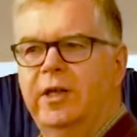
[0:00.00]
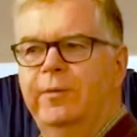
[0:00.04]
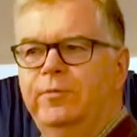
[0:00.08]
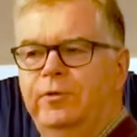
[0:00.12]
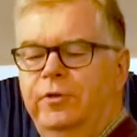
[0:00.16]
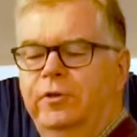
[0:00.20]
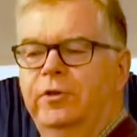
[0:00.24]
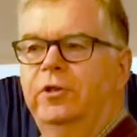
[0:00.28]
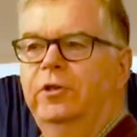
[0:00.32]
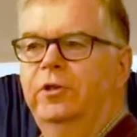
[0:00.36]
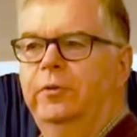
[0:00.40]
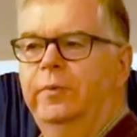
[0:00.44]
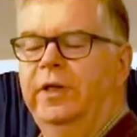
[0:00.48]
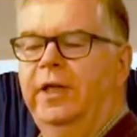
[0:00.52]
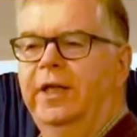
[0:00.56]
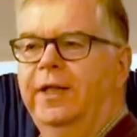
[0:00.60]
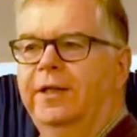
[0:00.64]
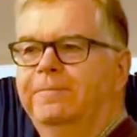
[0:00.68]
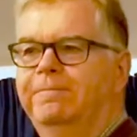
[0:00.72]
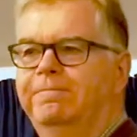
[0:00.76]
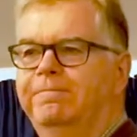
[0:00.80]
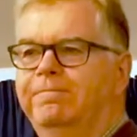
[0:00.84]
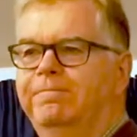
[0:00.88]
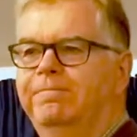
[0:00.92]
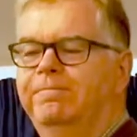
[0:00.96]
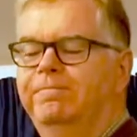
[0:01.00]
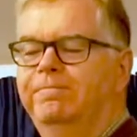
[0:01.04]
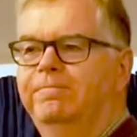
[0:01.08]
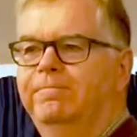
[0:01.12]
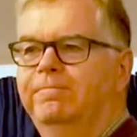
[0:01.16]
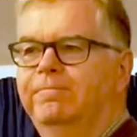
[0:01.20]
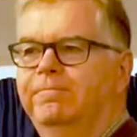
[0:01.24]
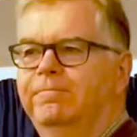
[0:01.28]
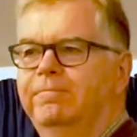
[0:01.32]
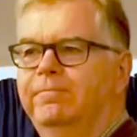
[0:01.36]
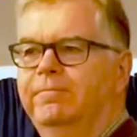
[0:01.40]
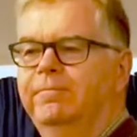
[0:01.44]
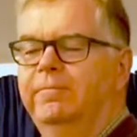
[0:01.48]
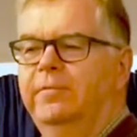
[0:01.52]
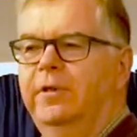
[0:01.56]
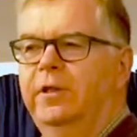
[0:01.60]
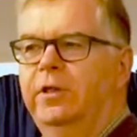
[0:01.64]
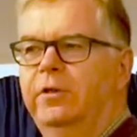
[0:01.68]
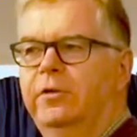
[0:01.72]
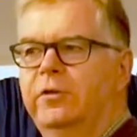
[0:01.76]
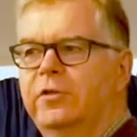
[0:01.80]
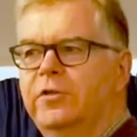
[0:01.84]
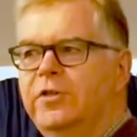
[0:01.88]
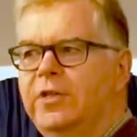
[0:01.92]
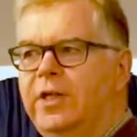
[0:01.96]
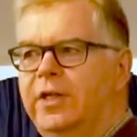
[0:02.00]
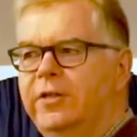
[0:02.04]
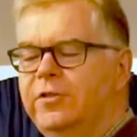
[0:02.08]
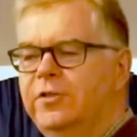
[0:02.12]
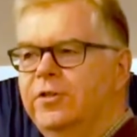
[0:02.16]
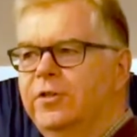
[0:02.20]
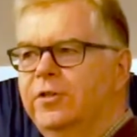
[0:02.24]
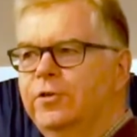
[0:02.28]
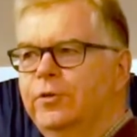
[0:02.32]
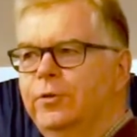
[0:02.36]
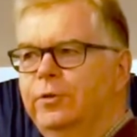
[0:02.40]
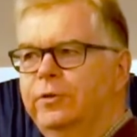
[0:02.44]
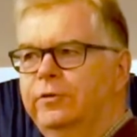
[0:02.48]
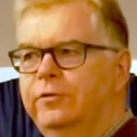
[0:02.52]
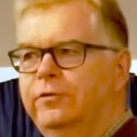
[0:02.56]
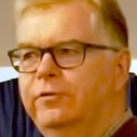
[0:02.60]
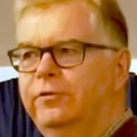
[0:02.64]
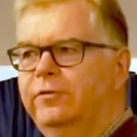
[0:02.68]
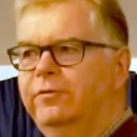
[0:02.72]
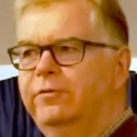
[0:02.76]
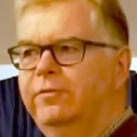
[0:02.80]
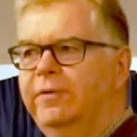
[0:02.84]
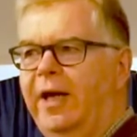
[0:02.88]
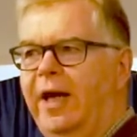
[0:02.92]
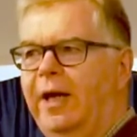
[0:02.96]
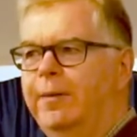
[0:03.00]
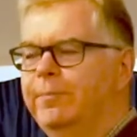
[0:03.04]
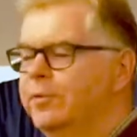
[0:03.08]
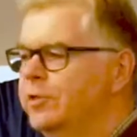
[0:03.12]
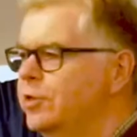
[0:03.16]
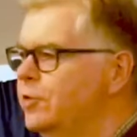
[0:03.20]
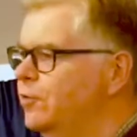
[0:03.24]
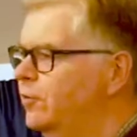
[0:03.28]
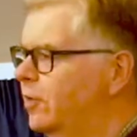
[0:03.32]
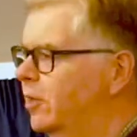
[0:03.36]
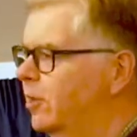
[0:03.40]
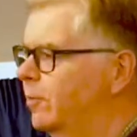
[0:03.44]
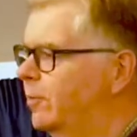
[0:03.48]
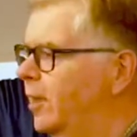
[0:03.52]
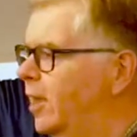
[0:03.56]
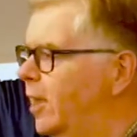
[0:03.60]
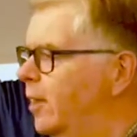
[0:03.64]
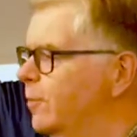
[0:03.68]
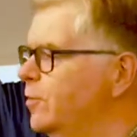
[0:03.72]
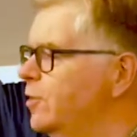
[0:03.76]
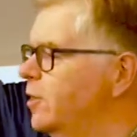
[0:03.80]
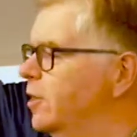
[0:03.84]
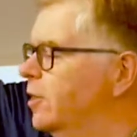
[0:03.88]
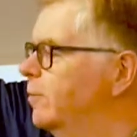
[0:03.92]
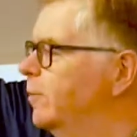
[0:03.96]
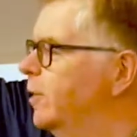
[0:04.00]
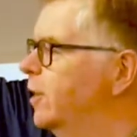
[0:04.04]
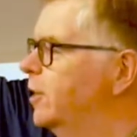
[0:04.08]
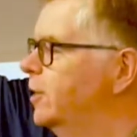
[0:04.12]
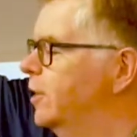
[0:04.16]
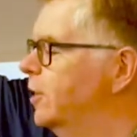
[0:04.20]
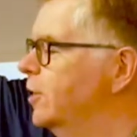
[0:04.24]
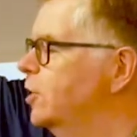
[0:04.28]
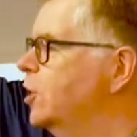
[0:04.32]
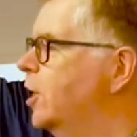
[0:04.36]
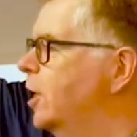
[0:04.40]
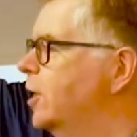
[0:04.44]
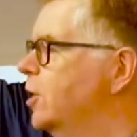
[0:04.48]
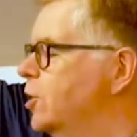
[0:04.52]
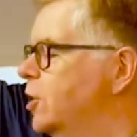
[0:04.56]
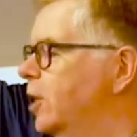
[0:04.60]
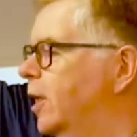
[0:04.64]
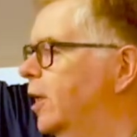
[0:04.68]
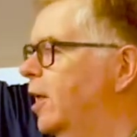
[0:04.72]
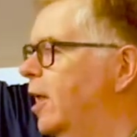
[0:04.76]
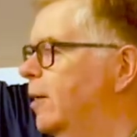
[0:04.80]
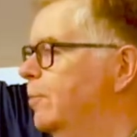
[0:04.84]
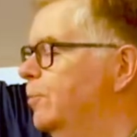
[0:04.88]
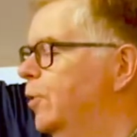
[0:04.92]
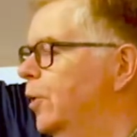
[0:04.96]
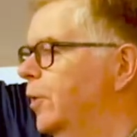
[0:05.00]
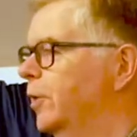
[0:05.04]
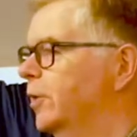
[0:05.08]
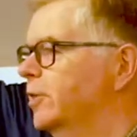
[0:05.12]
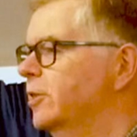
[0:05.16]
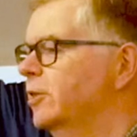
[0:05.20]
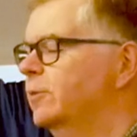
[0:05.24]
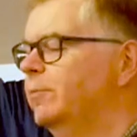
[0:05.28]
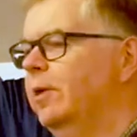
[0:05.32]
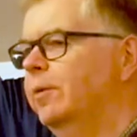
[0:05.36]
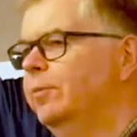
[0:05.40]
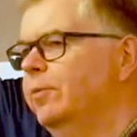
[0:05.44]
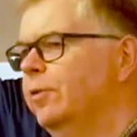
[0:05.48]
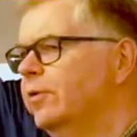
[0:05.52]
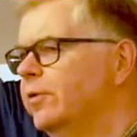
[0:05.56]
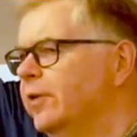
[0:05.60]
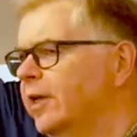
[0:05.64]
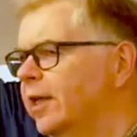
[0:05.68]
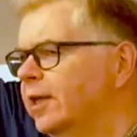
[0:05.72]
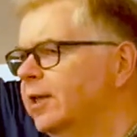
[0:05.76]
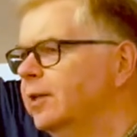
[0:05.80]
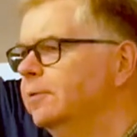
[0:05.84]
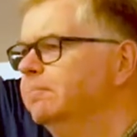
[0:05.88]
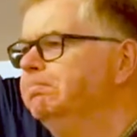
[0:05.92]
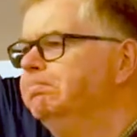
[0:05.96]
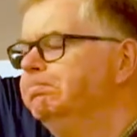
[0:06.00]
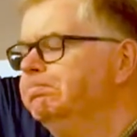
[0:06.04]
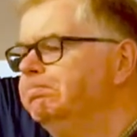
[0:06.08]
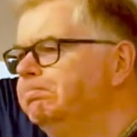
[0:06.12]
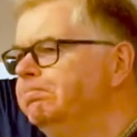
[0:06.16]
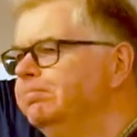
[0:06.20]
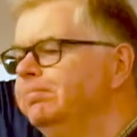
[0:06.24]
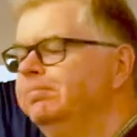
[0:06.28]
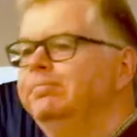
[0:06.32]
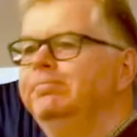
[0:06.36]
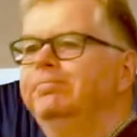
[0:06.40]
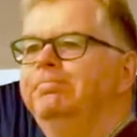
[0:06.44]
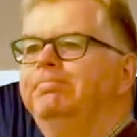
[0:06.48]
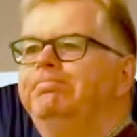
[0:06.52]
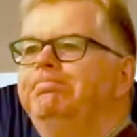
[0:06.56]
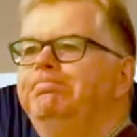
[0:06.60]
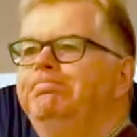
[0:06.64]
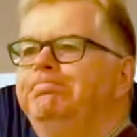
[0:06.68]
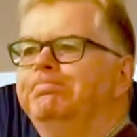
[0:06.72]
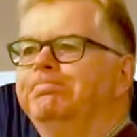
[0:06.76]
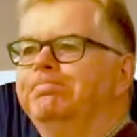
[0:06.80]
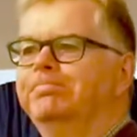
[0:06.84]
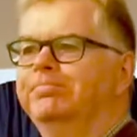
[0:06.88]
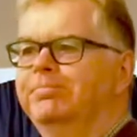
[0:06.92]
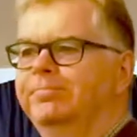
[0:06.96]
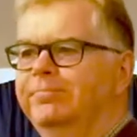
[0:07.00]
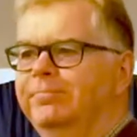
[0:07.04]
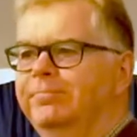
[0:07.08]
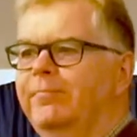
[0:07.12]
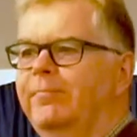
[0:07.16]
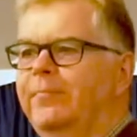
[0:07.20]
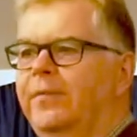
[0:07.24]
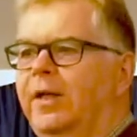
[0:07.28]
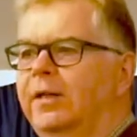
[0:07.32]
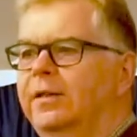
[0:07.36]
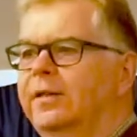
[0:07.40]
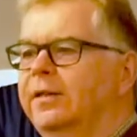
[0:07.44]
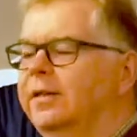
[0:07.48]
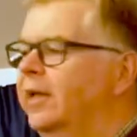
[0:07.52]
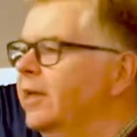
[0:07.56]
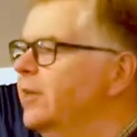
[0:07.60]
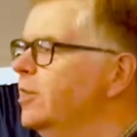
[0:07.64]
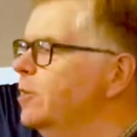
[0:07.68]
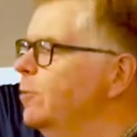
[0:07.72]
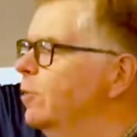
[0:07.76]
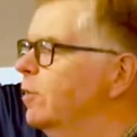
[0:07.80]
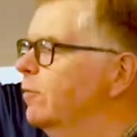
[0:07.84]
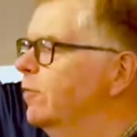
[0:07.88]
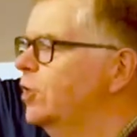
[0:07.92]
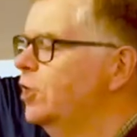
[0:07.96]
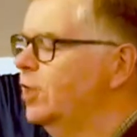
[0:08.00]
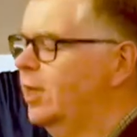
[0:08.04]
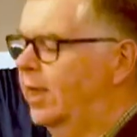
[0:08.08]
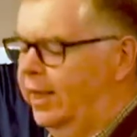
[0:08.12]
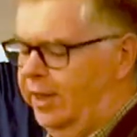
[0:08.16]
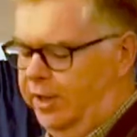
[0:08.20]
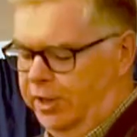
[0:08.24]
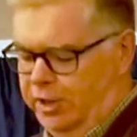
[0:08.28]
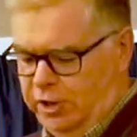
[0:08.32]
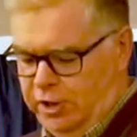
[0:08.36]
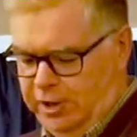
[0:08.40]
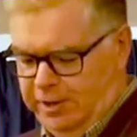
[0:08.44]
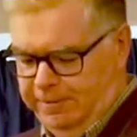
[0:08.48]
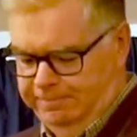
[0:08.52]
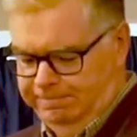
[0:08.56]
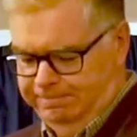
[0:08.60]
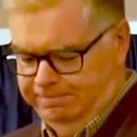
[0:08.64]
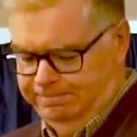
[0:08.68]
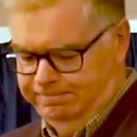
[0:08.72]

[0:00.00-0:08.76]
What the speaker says: up to, do we? And you can sense the sort of atmosphere perhaps in the meeting changing at that point as people think, that is a bit of a challenge.